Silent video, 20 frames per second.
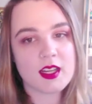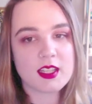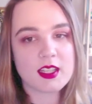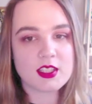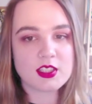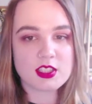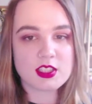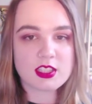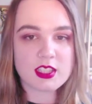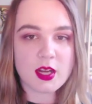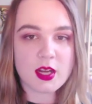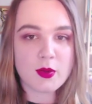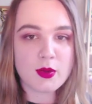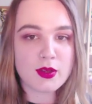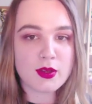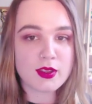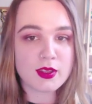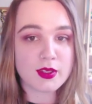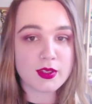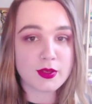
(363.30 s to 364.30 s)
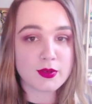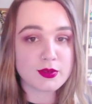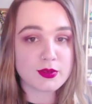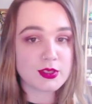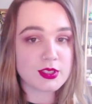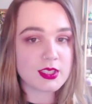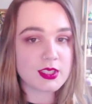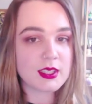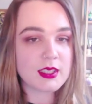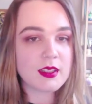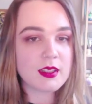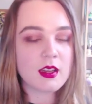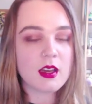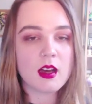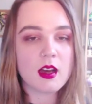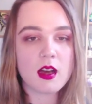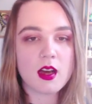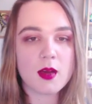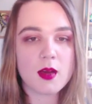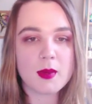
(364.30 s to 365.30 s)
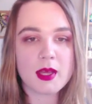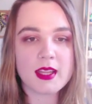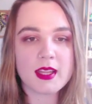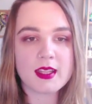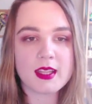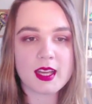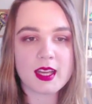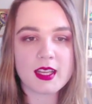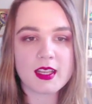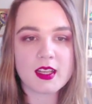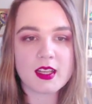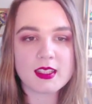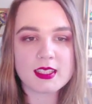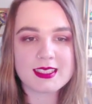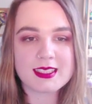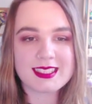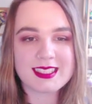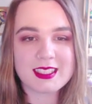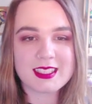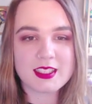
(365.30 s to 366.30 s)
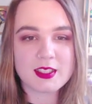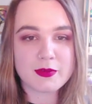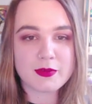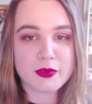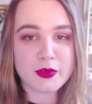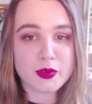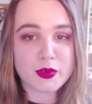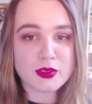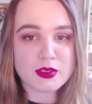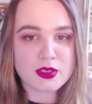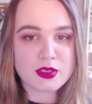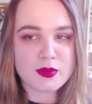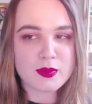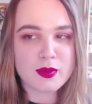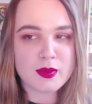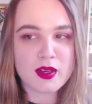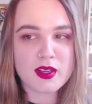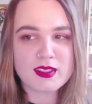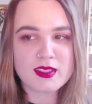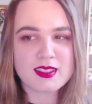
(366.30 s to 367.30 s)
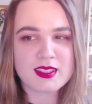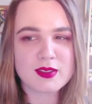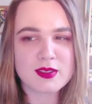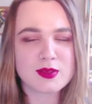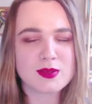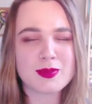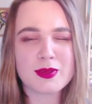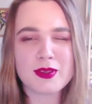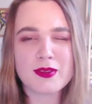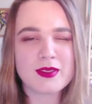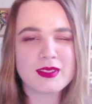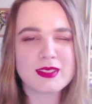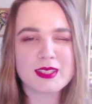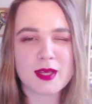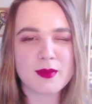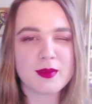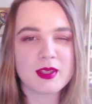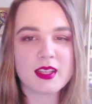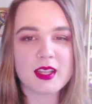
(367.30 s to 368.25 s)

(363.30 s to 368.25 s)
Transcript: In-Shower Lotion, and I got this in an influencer box, and it was perfect timing.